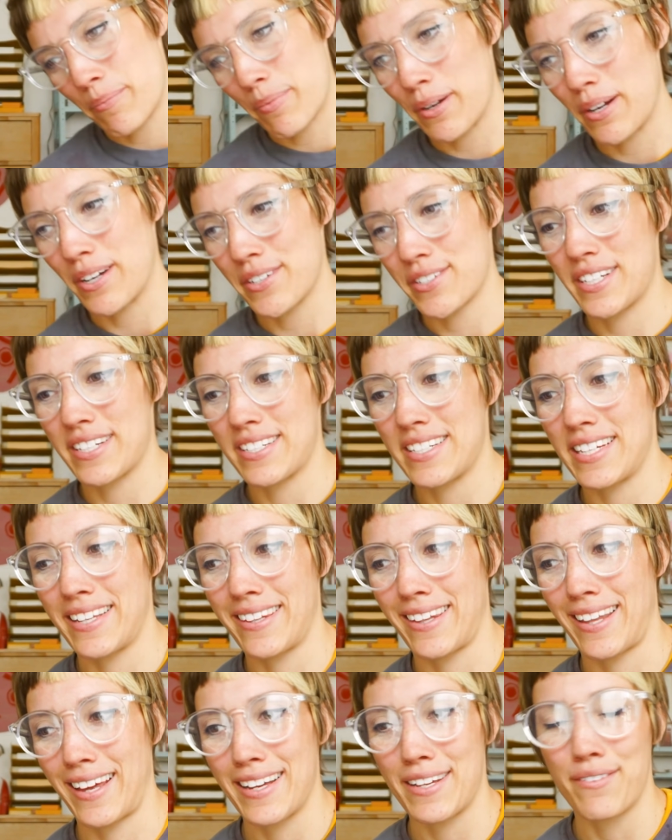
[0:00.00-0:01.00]
project
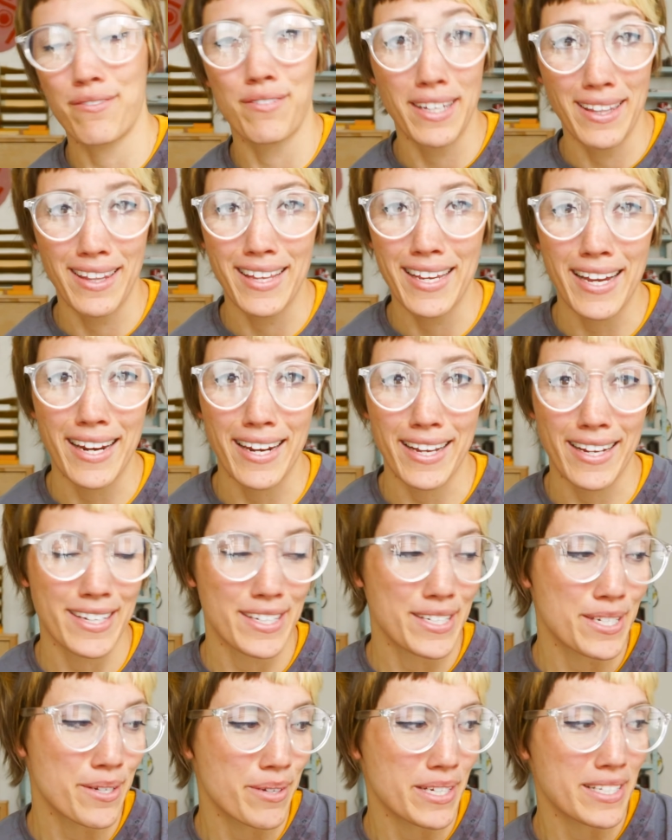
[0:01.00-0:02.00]
and like really getting
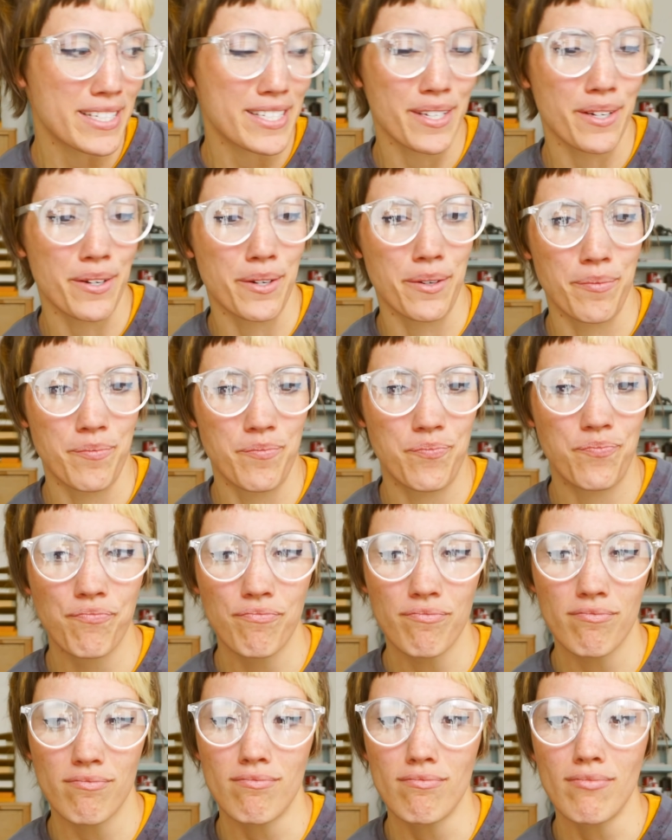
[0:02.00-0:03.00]
into it, so
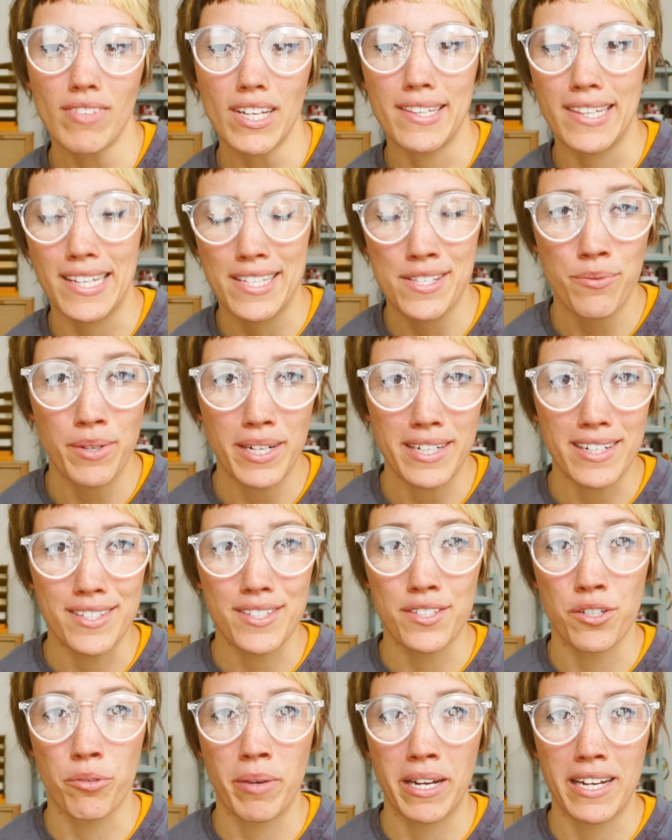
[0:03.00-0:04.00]
that's why I did
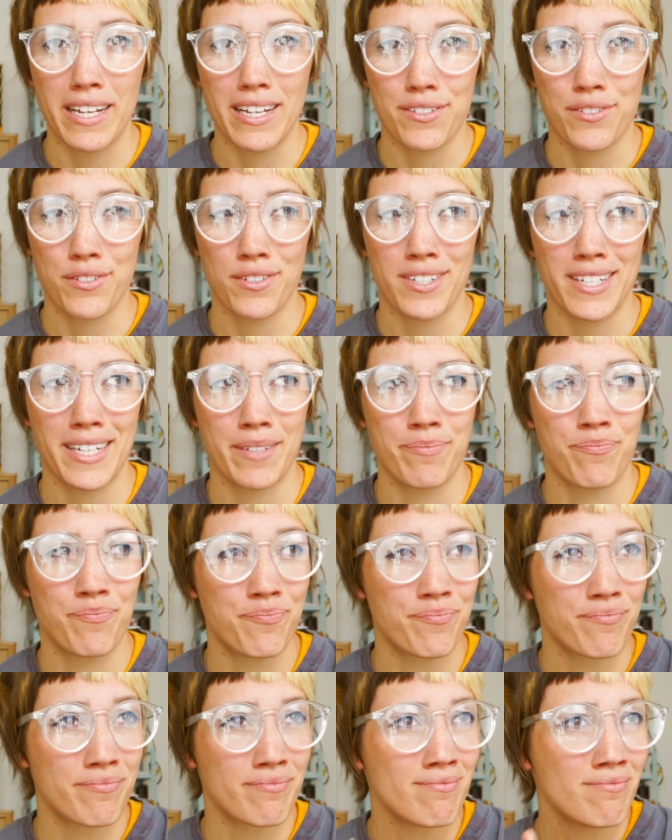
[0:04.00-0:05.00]
so many yesterday.
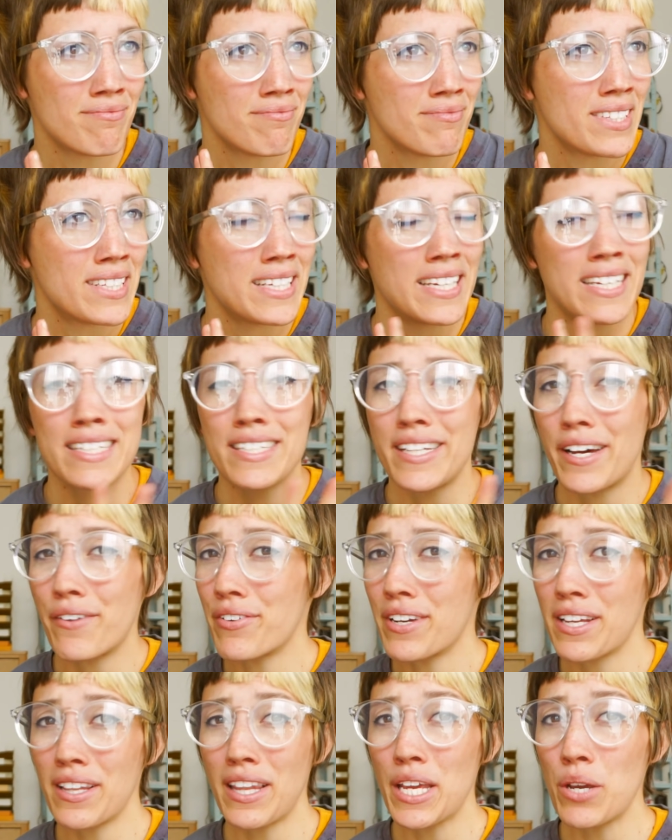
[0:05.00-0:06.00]

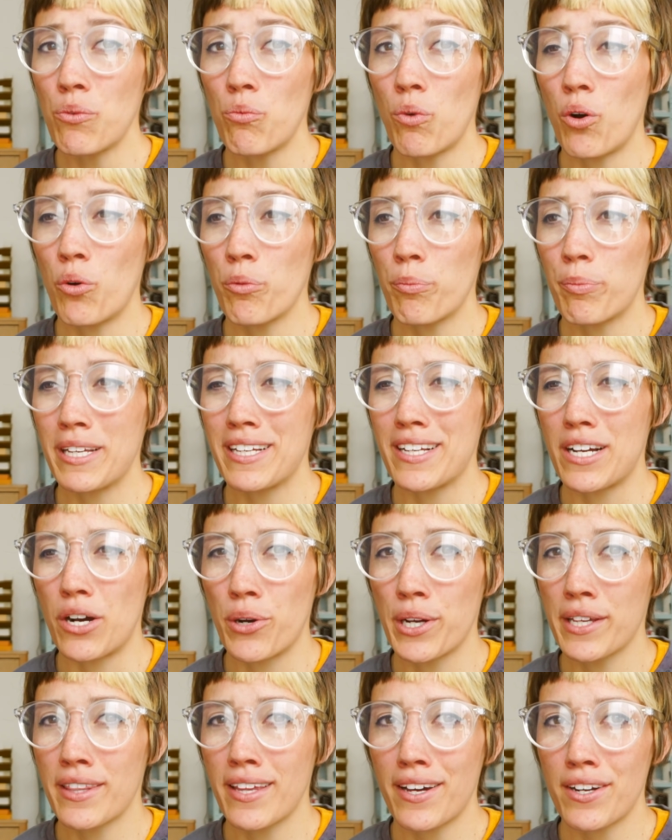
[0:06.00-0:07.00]
Definitely won't be
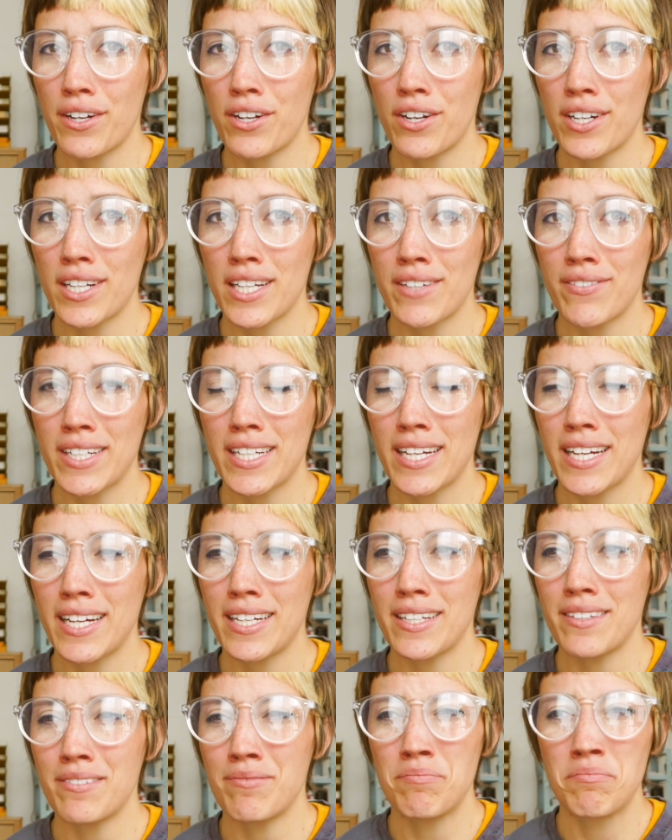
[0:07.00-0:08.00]
going that hard every
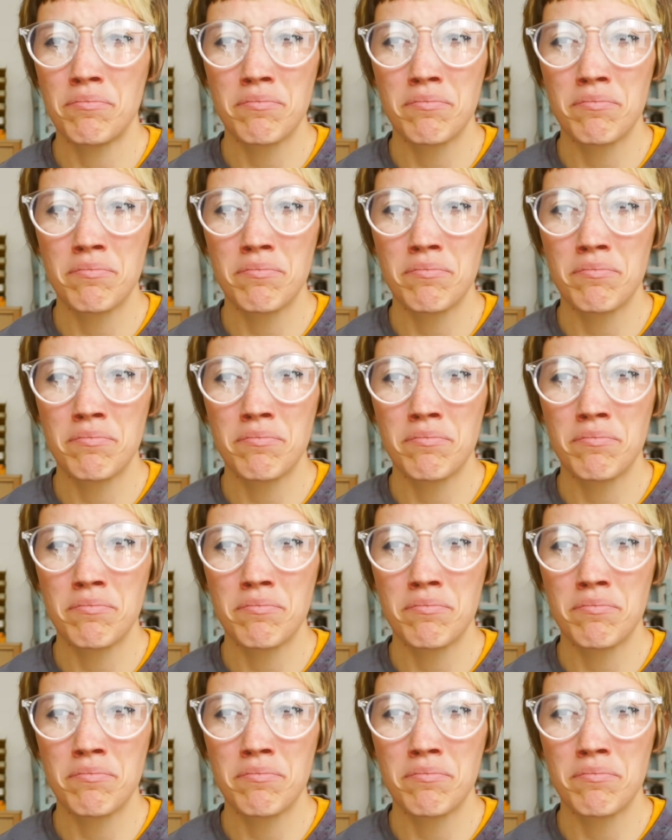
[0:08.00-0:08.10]
day,